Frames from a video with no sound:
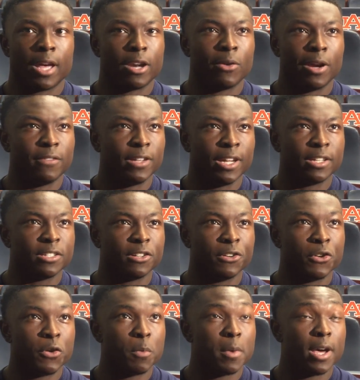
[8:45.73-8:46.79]
I don't have to answer to
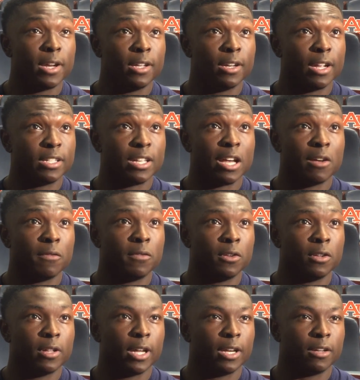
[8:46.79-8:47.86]
nobody. That's how I
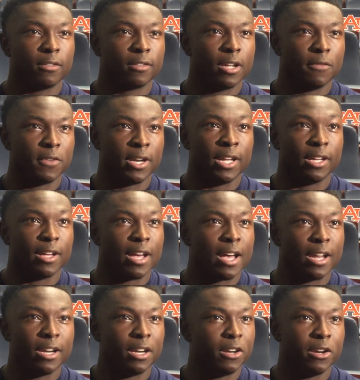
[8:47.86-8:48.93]
feel. Like, if it ain't
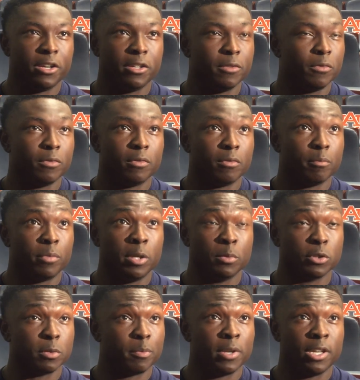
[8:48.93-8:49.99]
God, then
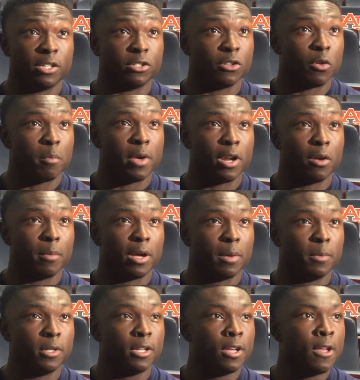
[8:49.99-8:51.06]
people's opinions don't matter about
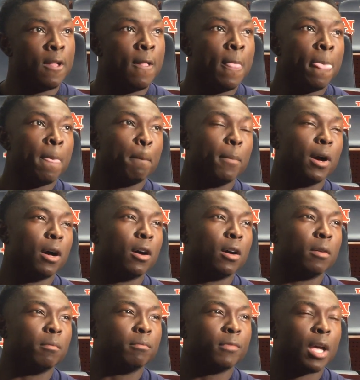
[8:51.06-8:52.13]
me. But
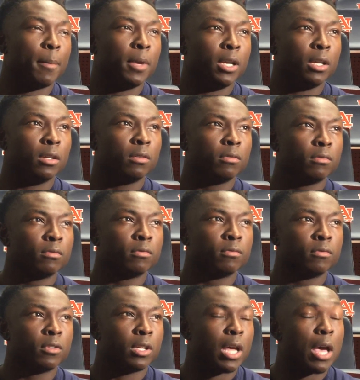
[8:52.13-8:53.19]
I mean,
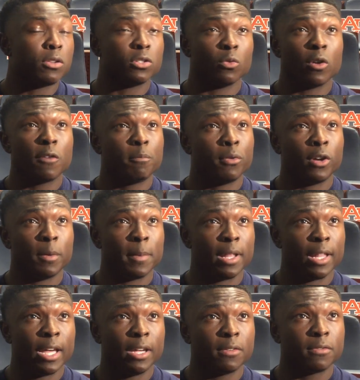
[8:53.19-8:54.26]
that was a rough point in my
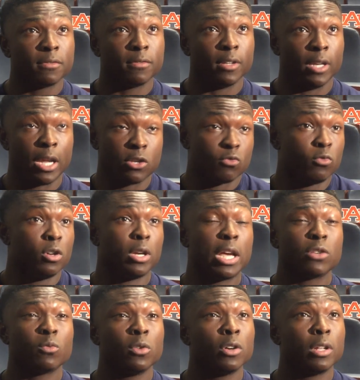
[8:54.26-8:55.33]
life, and that's real.
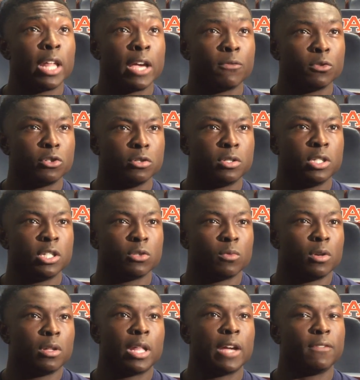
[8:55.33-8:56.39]
That's real life. What you see is
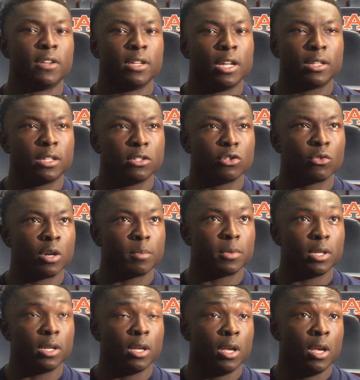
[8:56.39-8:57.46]
real life, nothing
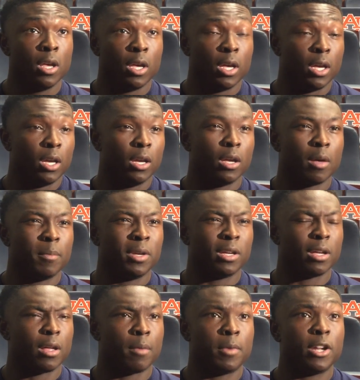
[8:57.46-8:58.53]
scripted. And I mean,
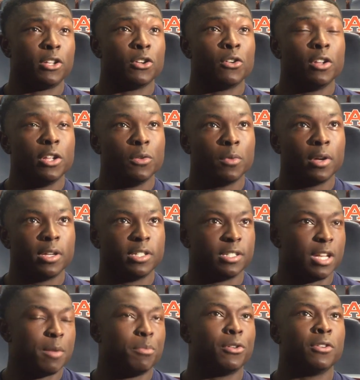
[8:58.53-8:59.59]
I'm not the only one. I just
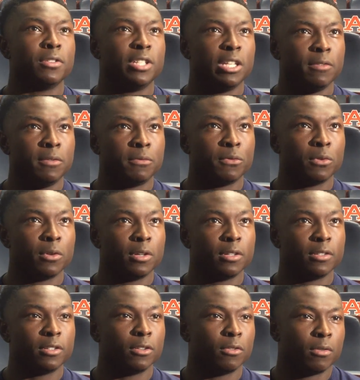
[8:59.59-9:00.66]
got put on TV for
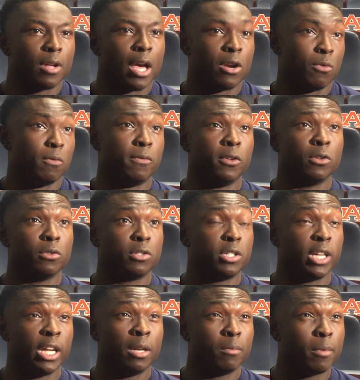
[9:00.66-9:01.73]
it, so I don't feel
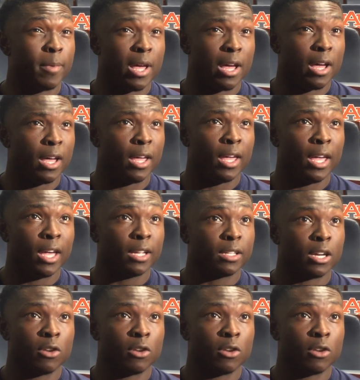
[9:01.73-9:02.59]
ashamed about how I act.